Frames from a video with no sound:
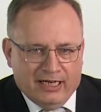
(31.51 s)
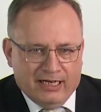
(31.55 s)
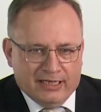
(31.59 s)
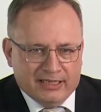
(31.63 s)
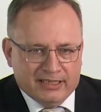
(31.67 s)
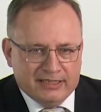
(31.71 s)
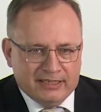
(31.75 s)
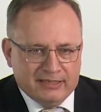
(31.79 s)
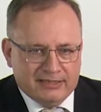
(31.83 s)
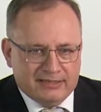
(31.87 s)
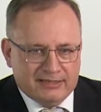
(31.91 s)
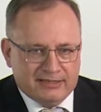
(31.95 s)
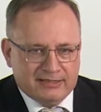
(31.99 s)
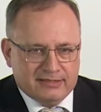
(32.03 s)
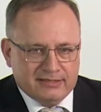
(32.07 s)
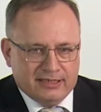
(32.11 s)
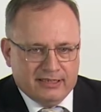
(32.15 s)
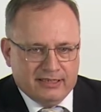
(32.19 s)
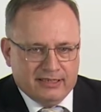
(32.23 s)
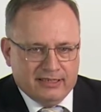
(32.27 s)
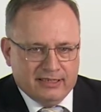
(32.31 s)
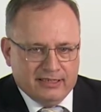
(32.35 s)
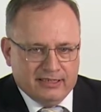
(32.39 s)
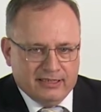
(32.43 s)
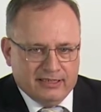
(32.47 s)
He
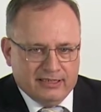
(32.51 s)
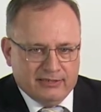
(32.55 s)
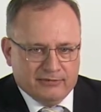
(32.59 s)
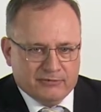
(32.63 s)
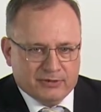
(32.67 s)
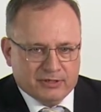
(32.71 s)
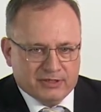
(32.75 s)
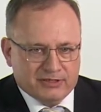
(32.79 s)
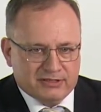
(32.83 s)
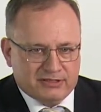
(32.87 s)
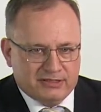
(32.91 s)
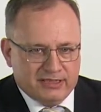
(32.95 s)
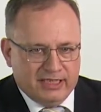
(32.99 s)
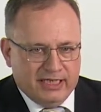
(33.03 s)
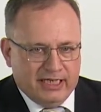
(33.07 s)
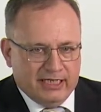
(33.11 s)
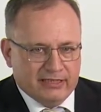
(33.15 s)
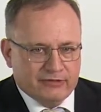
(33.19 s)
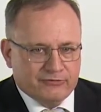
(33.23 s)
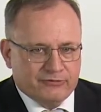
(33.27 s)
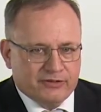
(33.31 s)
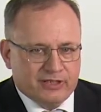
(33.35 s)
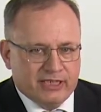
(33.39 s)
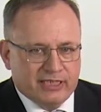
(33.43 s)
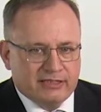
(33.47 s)
was the head
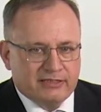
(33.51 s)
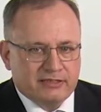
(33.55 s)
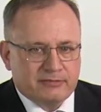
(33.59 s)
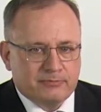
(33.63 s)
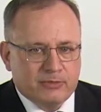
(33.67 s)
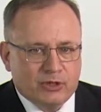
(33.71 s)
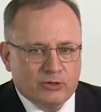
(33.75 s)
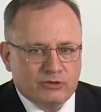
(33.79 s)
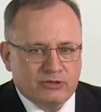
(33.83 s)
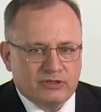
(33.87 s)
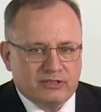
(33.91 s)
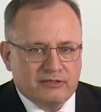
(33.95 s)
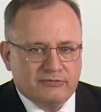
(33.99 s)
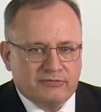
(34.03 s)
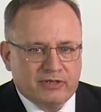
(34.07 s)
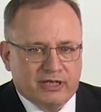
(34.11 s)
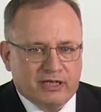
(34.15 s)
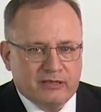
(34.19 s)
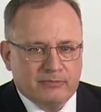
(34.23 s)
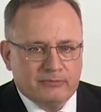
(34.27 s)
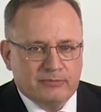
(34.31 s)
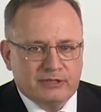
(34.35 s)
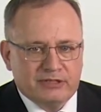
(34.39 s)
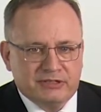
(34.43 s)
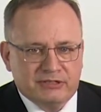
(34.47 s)
of electric motor
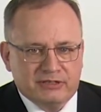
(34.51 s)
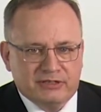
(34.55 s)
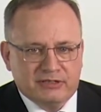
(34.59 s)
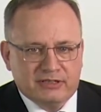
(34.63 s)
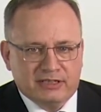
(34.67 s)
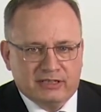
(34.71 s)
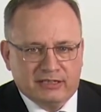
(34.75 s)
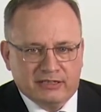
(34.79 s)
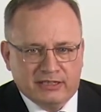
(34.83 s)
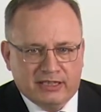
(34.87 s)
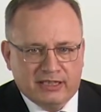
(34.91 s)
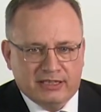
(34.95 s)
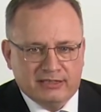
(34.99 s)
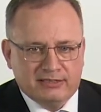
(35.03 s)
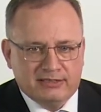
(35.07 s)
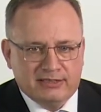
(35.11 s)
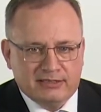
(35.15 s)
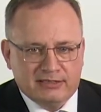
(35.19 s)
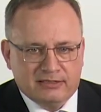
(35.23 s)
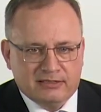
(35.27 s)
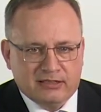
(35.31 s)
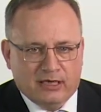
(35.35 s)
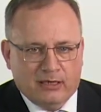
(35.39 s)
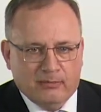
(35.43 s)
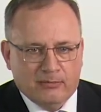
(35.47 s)
development at
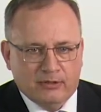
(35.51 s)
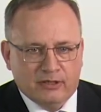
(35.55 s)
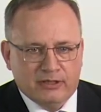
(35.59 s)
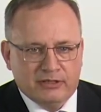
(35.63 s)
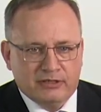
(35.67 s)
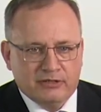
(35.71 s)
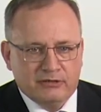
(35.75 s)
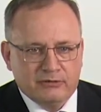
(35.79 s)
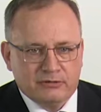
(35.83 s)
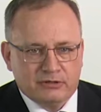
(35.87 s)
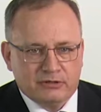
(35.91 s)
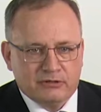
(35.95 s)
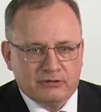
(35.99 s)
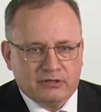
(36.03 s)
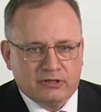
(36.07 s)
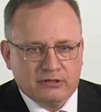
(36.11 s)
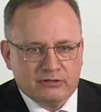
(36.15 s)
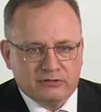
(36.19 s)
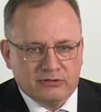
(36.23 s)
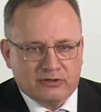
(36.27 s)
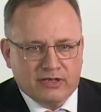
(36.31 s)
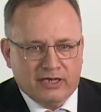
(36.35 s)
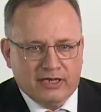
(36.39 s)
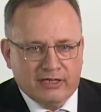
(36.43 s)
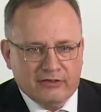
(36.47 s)
SEW,
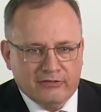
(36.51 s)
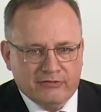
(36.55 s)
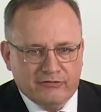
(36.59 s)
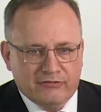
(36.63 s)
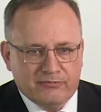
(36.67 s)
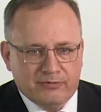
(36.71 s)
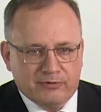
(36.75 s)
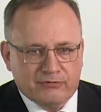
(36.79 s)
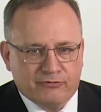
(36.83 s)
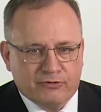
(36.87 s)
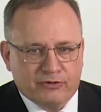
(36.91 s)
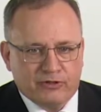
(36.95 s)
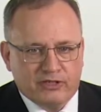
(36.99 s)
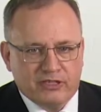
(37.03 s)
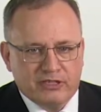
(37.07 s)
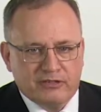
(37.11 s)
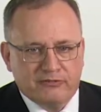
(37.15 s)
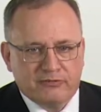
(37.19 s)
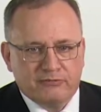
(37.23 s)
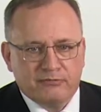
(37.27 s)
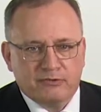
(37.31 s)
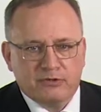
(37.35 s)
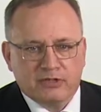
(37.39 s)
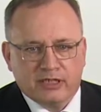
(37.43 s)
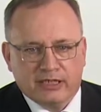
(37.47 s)
Eurodrive, before he
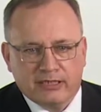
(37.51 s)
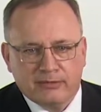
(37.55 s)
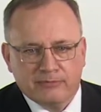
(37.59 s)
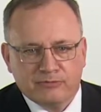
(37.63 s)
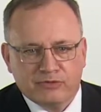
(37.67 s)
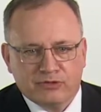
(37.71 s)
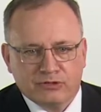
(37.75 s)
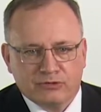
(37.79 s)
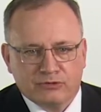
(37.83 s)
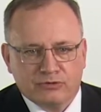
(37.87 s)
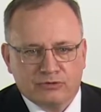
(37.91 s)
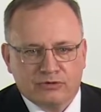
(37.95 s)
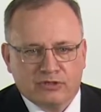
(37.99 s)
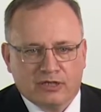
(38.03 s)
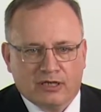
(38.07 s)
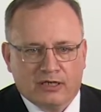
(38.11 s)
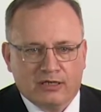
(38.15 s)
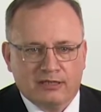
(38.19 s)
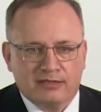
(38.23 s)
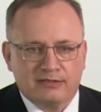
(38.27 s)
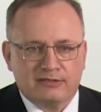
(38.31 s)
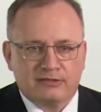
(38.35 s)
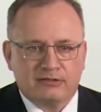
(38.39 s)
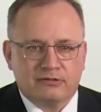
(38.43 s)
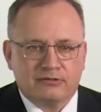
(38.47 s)
came to
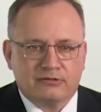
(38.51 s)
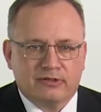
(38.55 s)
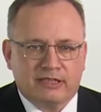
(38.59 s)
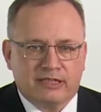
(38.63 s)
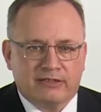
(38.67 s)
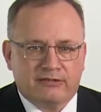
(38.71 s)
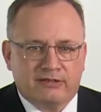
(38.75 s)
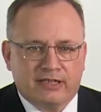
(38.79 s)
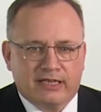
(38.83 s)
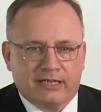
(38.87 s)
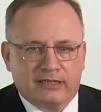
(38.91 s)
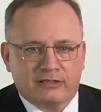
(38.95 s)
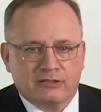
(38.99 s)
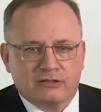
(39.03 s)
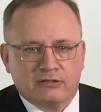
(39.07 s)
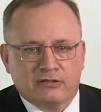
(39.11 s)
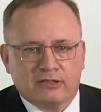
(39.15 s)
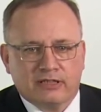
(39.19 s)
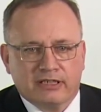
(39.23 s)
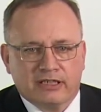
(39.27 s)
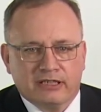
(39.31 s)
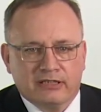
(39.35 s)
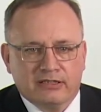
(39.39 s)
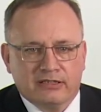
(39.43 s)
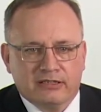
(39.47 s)
Karlsruhe, and
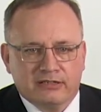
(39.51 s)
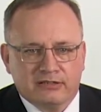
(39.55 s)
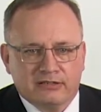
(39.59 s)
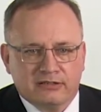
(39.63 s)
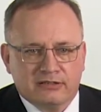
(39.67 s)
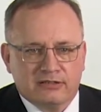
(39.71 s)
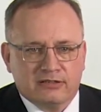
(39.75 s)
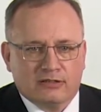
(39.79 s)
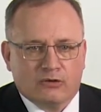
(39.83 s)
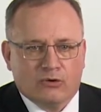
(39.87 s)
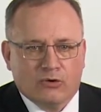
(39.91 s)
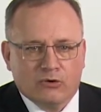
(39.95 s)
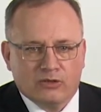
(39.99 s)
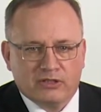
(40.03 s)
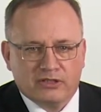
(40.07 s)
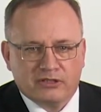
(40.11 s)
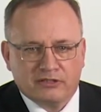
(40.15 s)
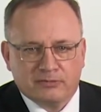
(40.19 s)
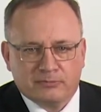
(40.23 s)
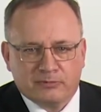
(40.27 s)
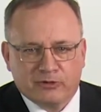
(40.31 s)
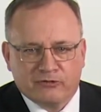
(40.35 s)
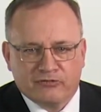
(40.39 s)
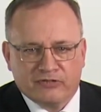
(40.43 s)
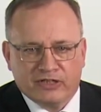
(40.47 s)
actually is holding
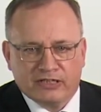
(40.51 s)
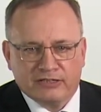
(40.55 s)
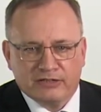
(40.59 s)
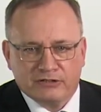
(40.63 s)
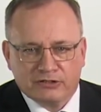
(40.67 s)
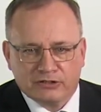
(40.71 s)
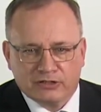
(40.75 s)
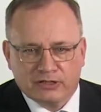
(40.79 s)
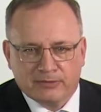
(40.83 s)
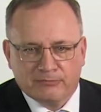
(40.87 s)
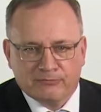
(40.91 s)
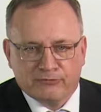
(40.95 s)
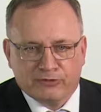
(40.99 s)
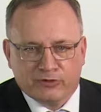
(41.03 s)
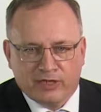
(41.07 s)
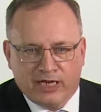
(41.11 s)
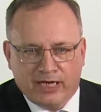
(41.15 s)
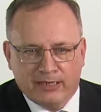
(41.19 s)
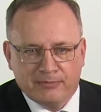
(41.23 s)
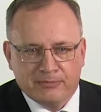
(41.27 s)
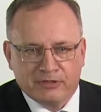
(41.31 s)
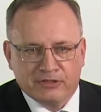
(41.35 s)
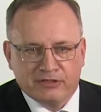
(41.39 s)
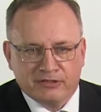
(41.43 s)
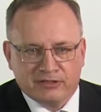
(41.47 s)
the professorship for
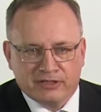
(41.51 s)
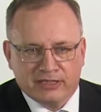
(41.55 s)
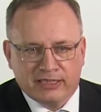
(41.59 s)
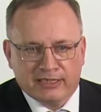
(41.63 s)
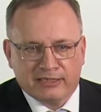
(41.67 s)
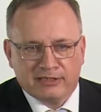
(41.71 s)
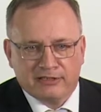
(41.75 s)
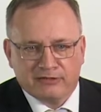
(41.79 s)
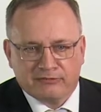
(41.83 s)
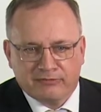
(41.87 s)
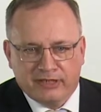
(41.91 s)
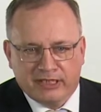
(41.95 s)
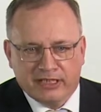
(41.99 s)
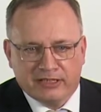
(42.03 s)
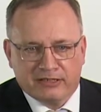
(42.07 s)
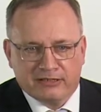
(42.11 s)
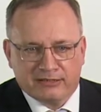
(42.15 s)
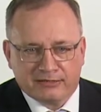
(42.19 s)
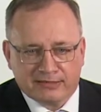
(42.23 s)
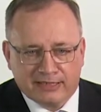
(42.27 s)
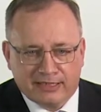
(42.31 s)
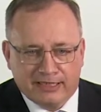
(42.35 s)
hybrid and electric vehicles.